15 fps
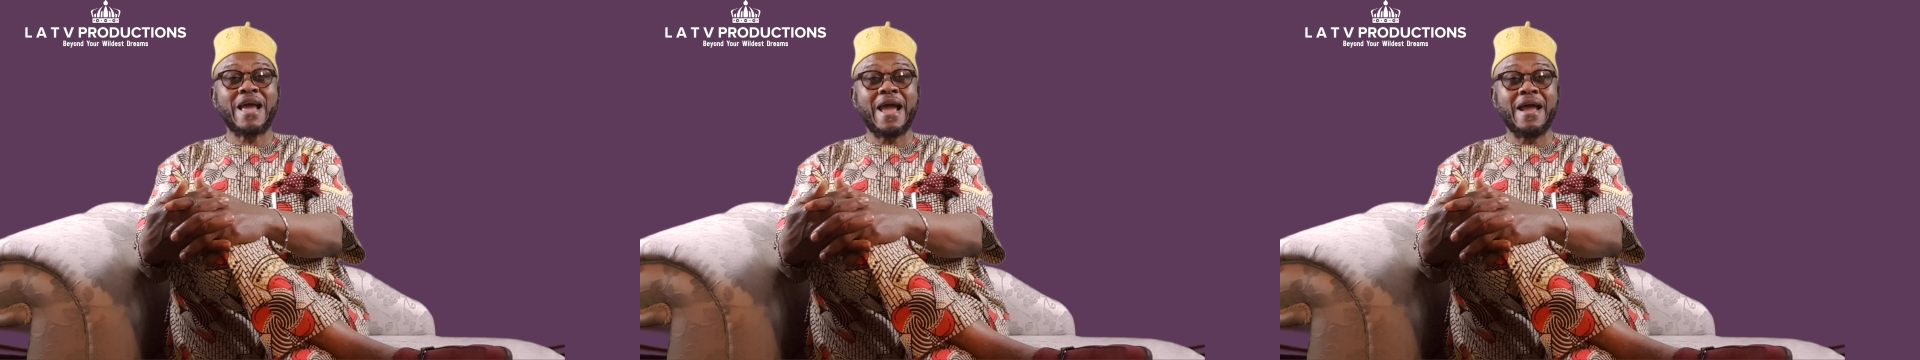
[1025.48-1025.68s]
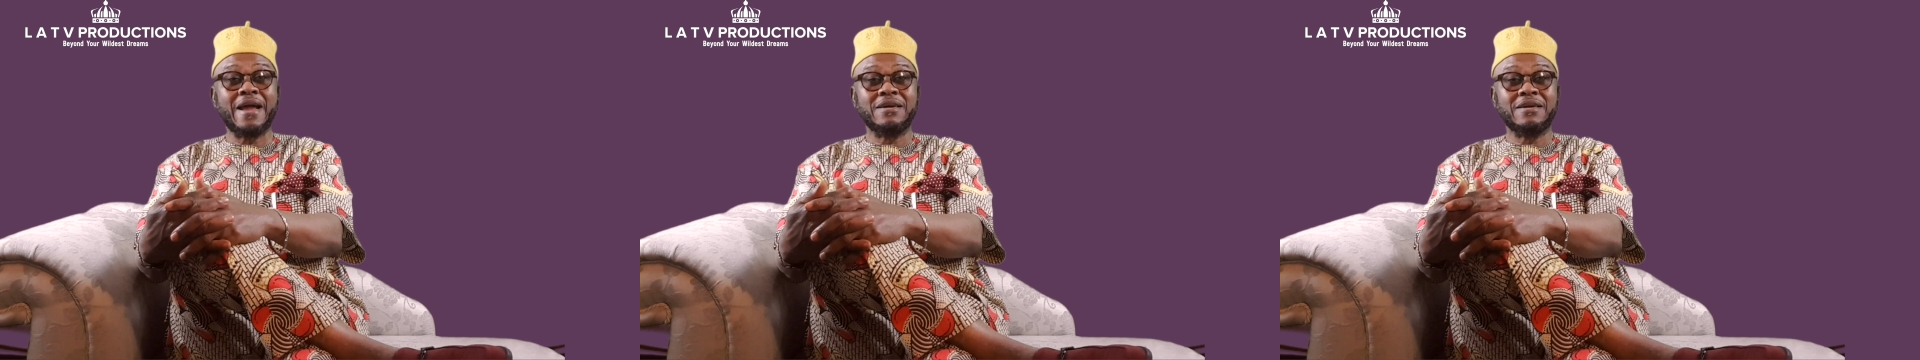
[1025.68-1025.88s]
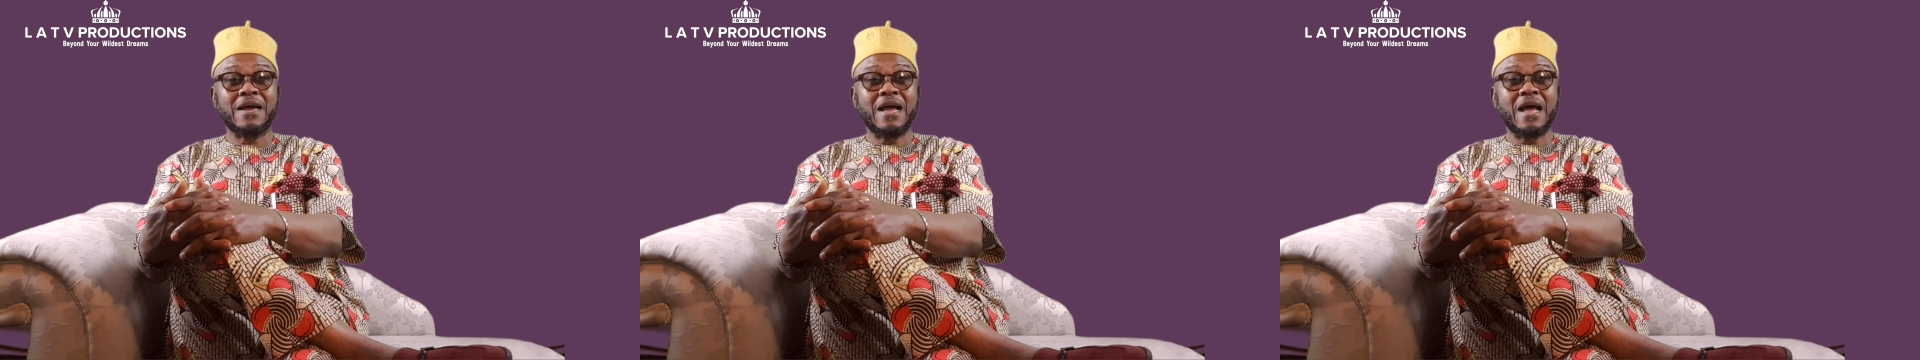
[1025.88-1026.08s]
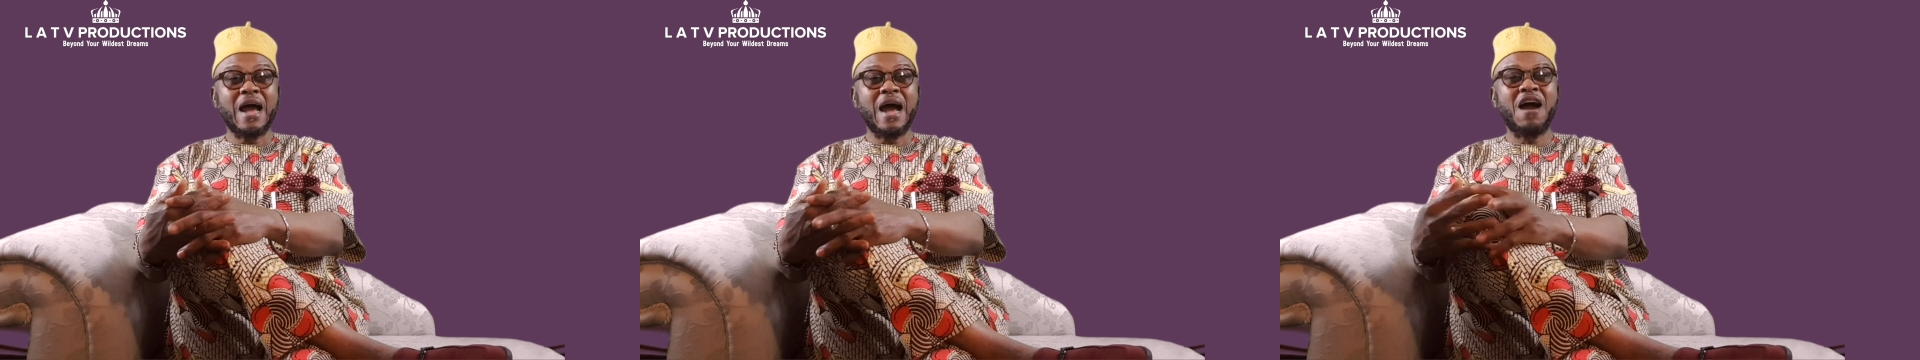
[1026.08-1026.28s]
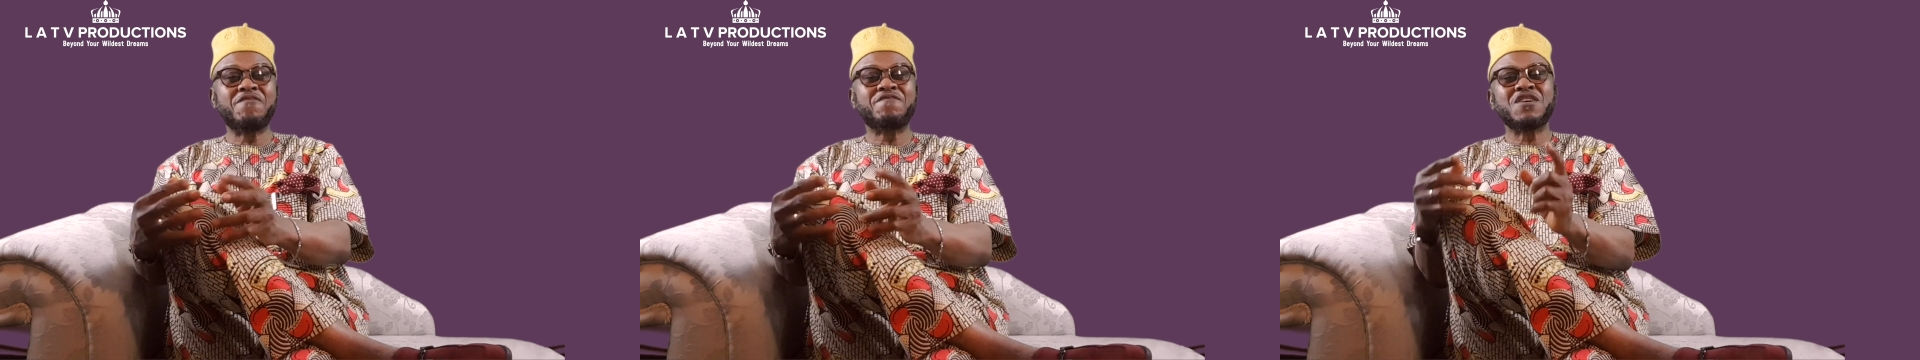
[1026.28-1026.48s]
end
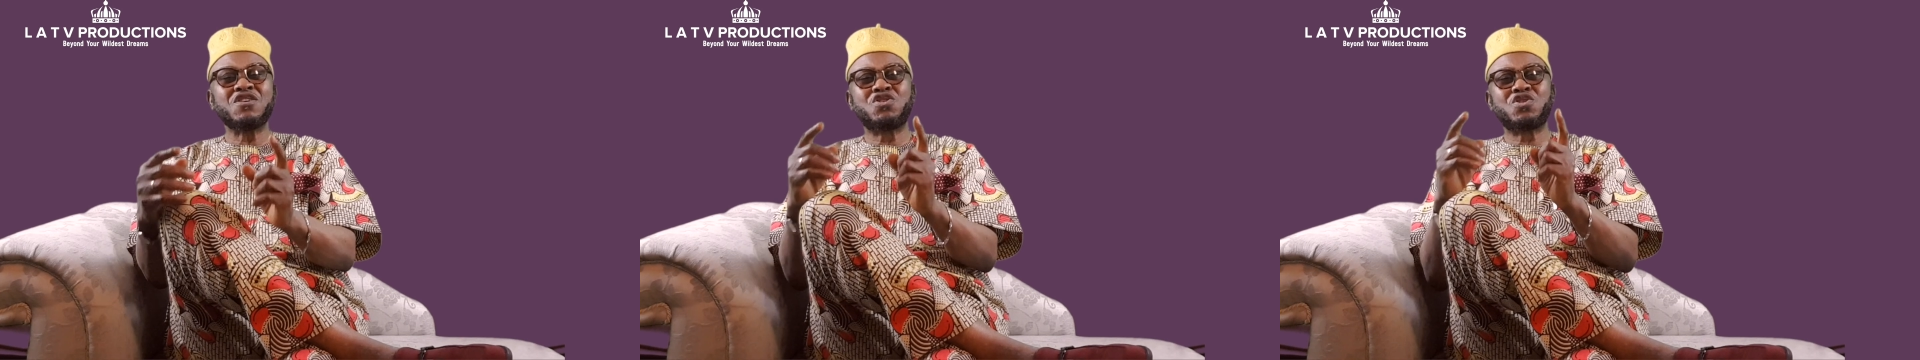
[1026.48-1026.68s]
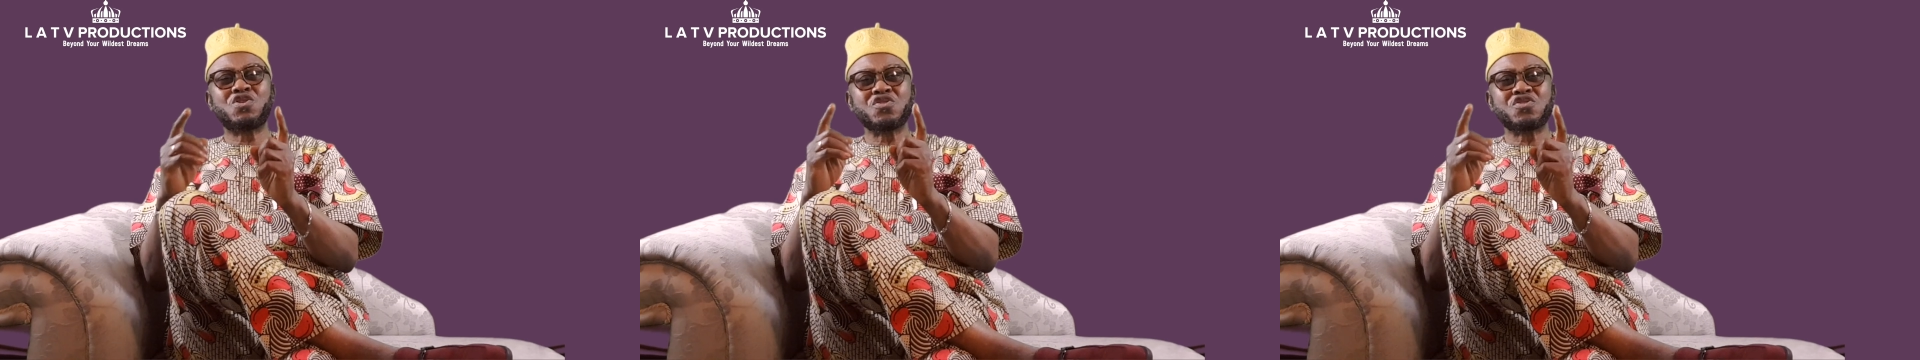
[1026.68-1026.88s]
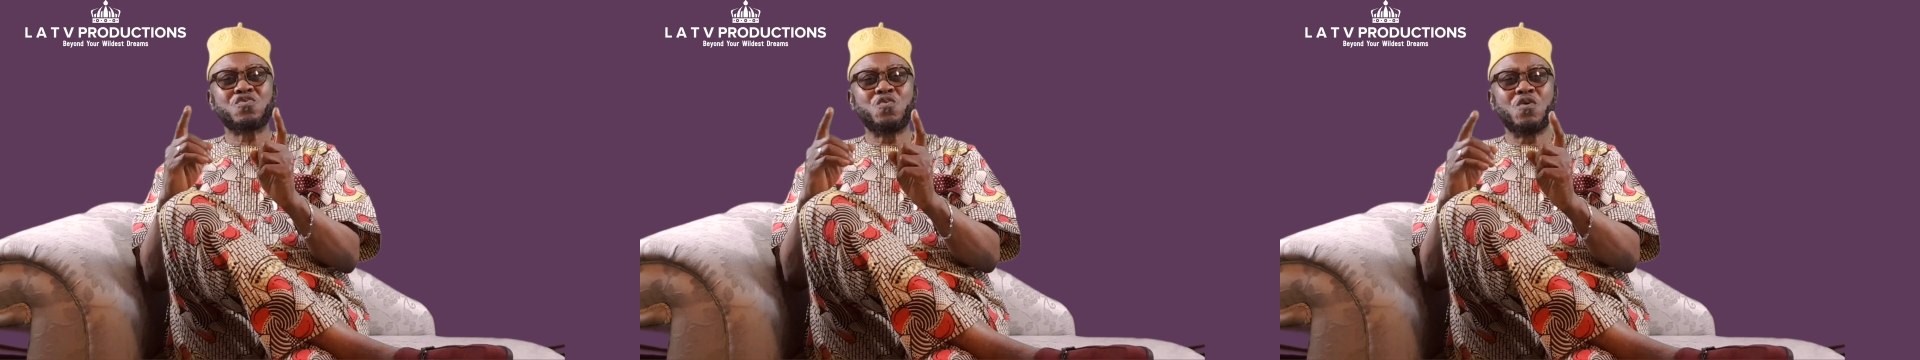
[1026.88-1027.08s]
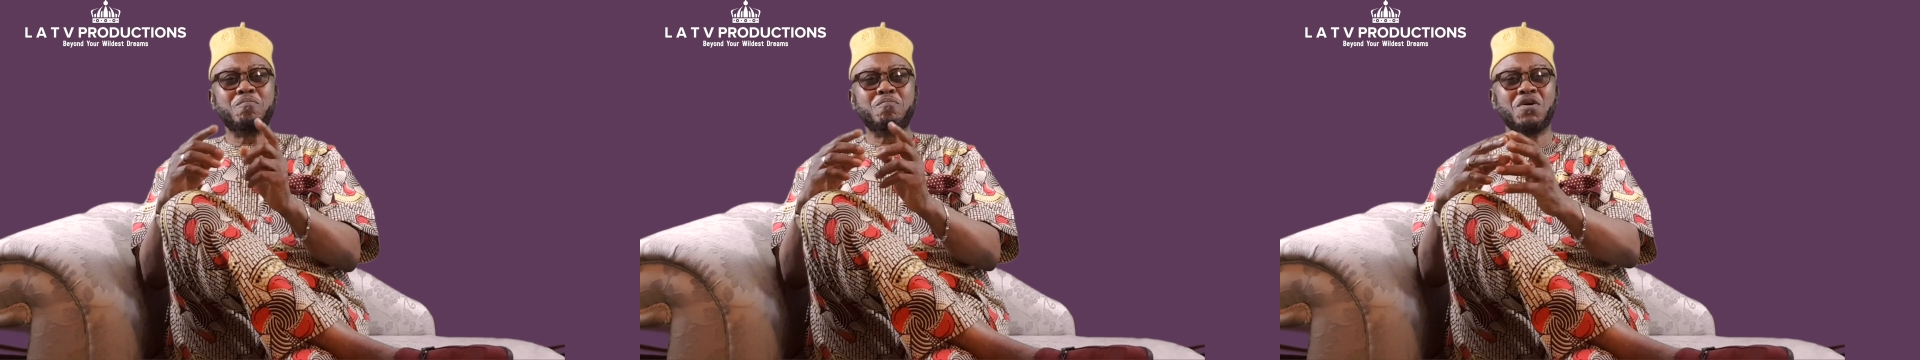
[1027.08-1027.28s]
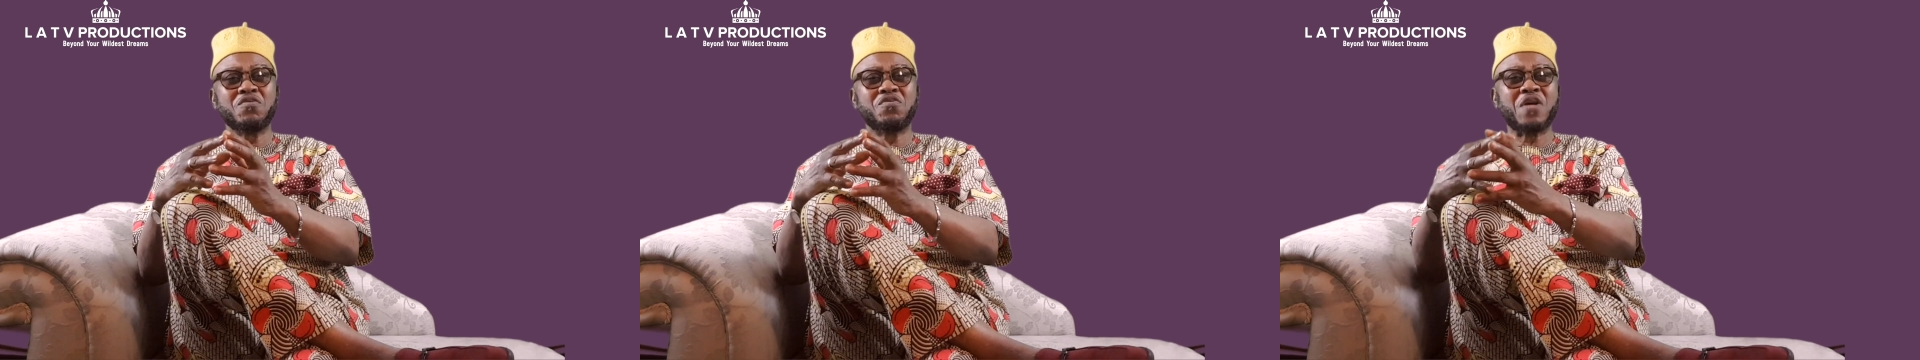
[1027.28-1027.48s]
after just 1
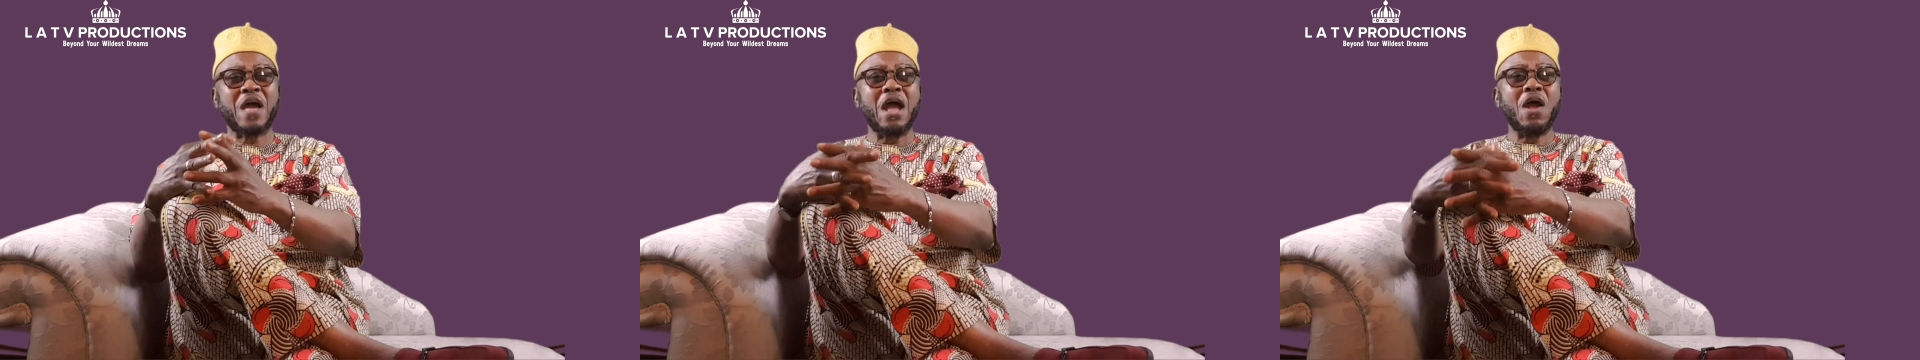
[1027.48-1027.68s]
month